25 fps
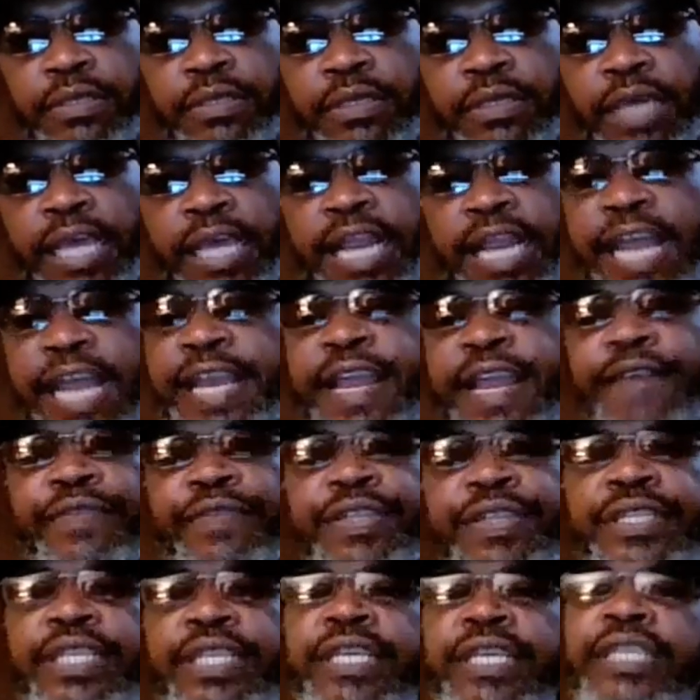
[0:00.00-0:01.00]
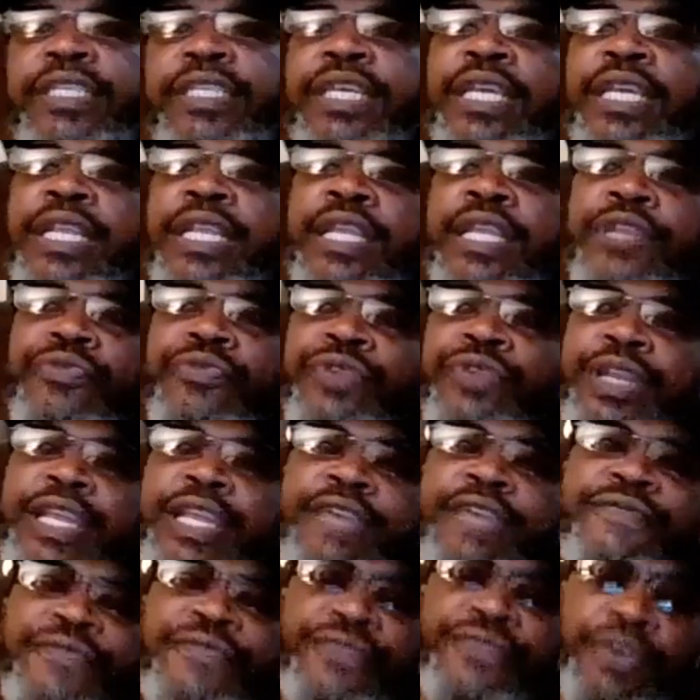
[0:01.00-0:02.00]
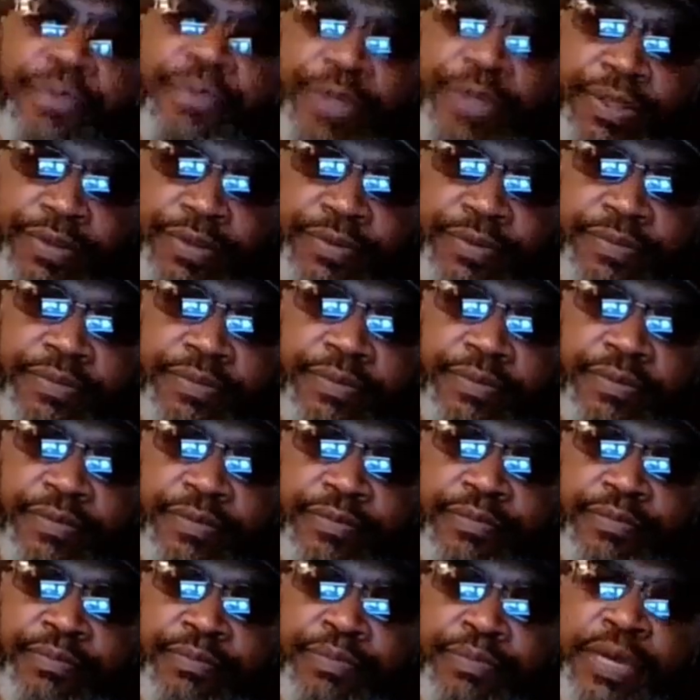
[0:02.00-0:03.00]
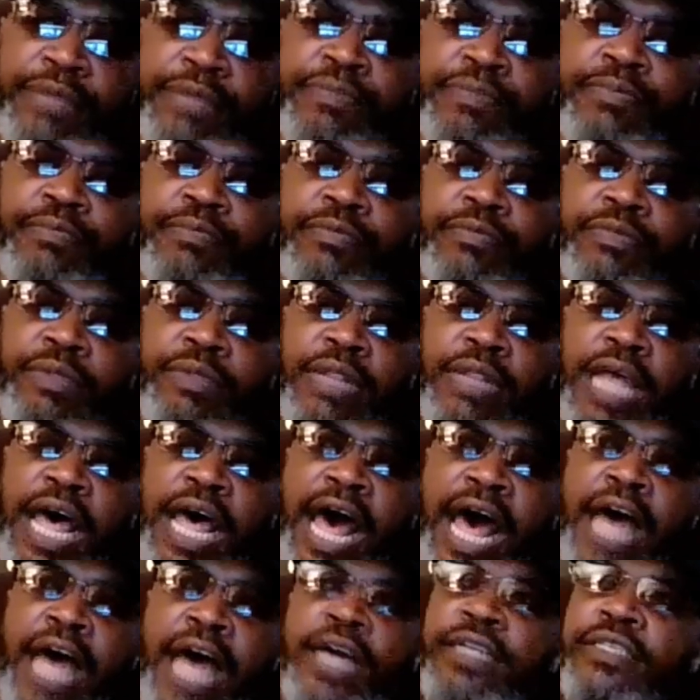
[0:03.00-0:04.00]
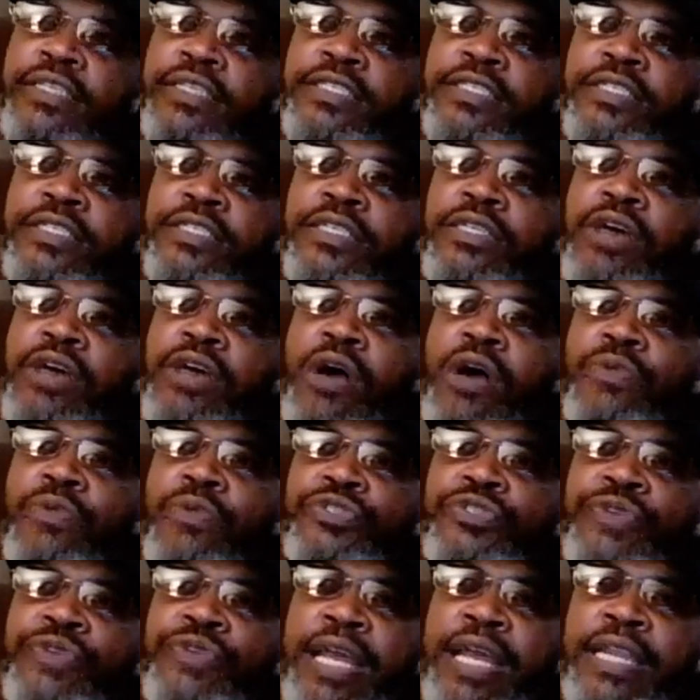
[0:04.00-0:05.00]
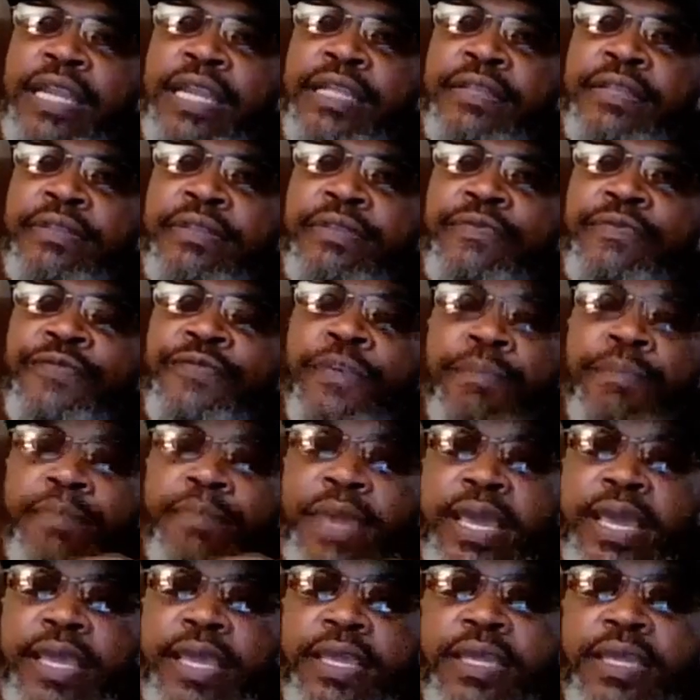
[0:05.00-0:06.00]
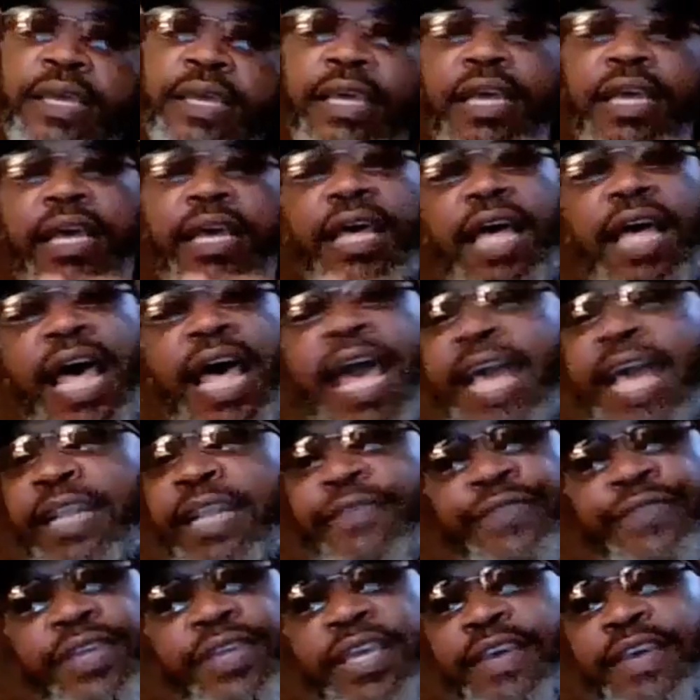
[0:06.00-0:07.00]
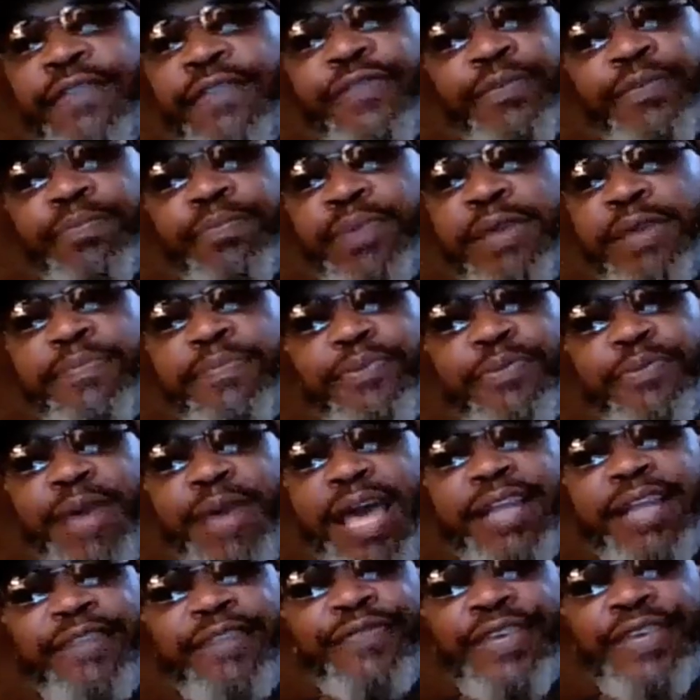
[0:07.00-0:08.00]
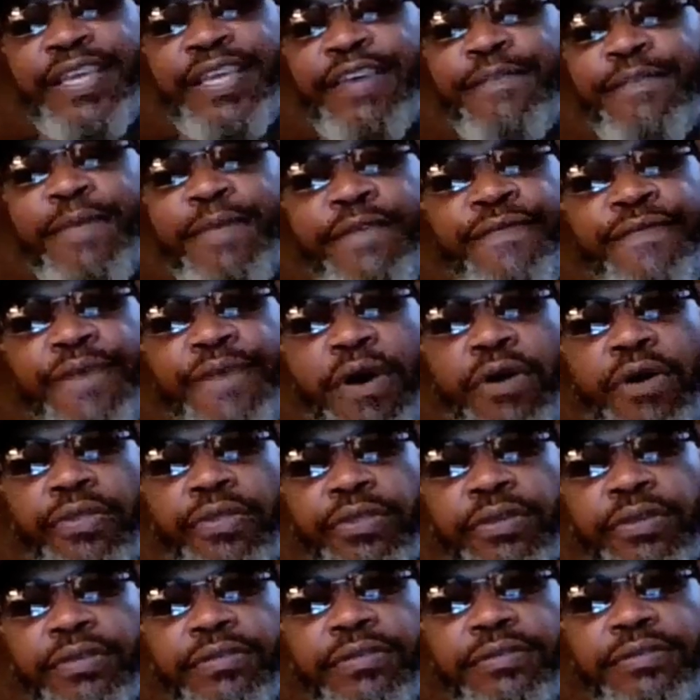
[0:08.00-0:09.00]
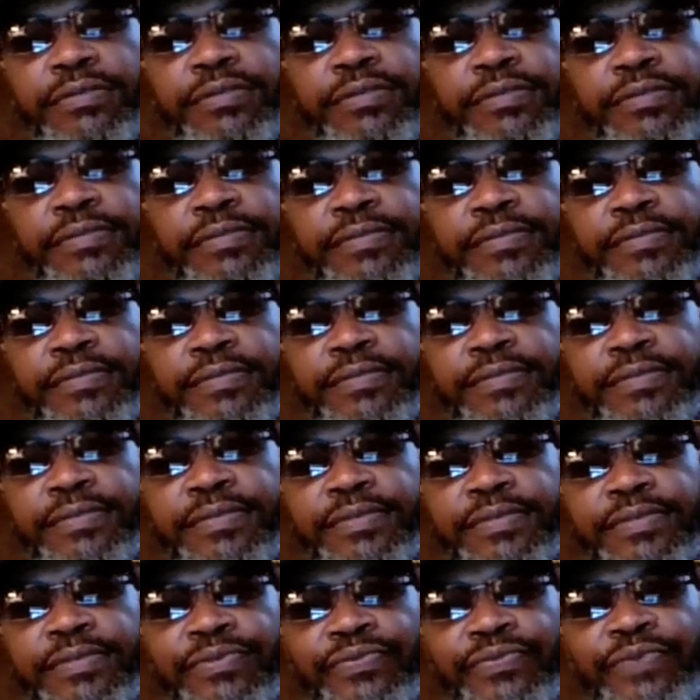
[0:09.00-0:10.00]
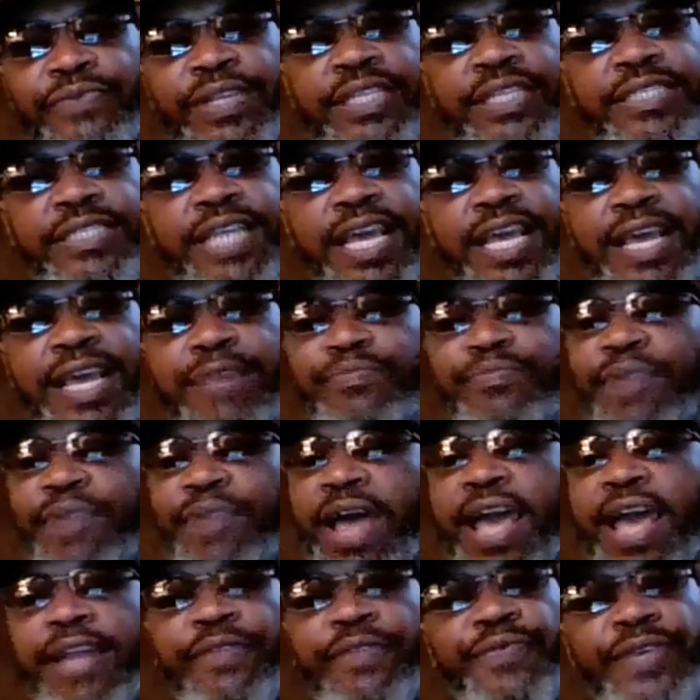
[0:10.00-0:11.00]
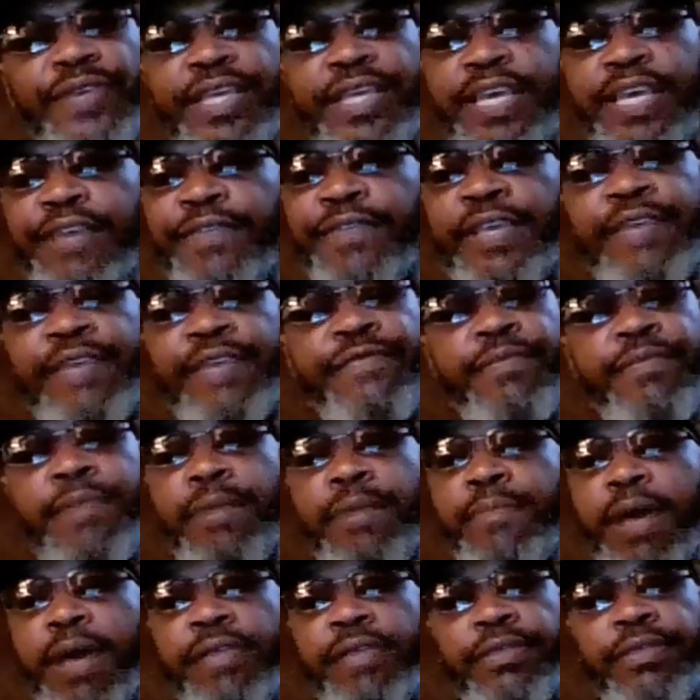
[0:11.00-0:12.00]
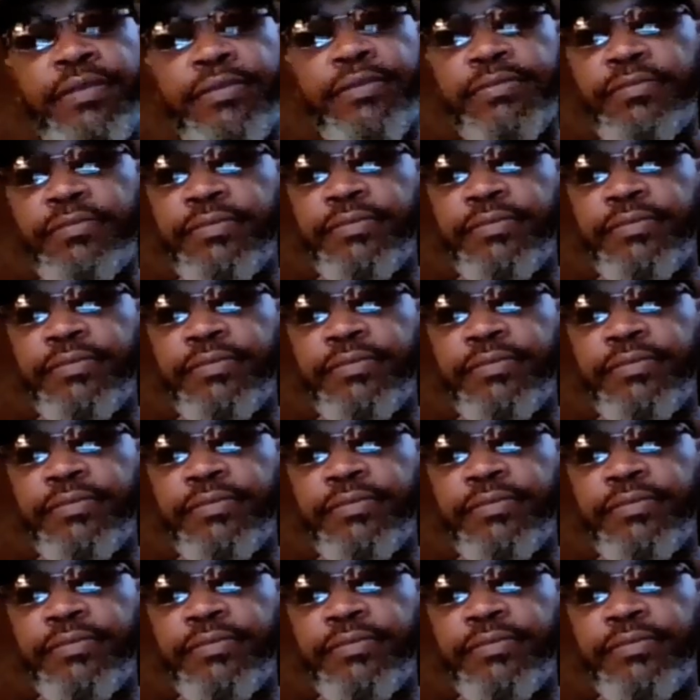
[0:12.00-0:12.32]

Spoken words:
And I never did get any relief from it. But I understood God was trying to, for me, I had to forgive some people. I had to forgive my father. Really did, but I had to forgive even my mother.